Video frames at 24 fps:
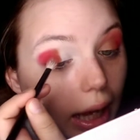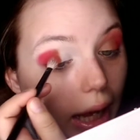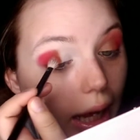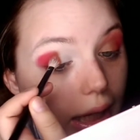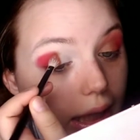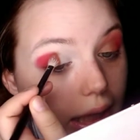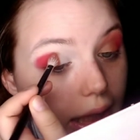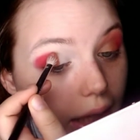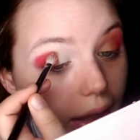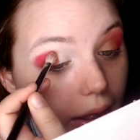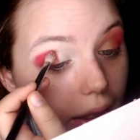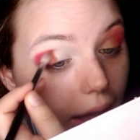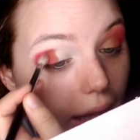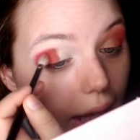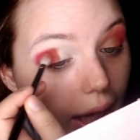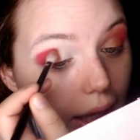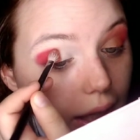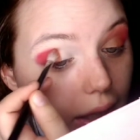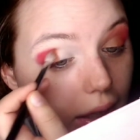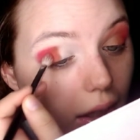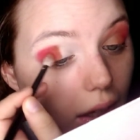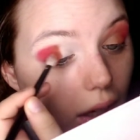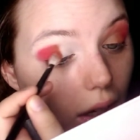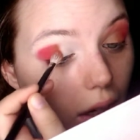and
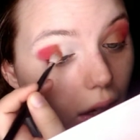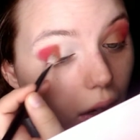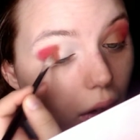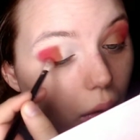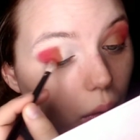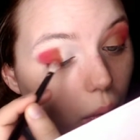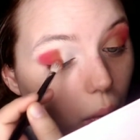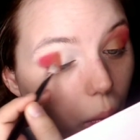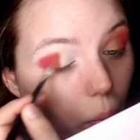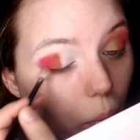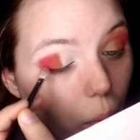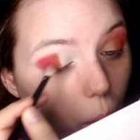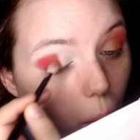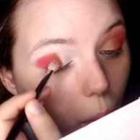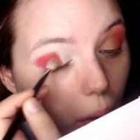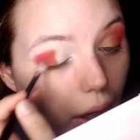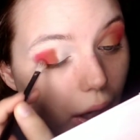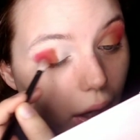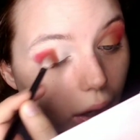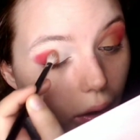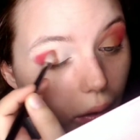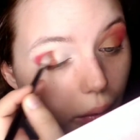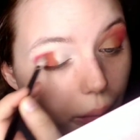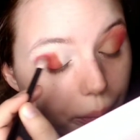then,
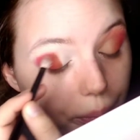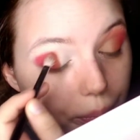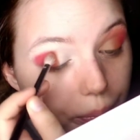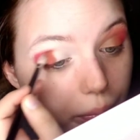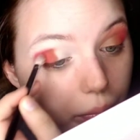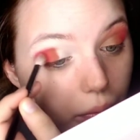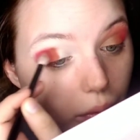well,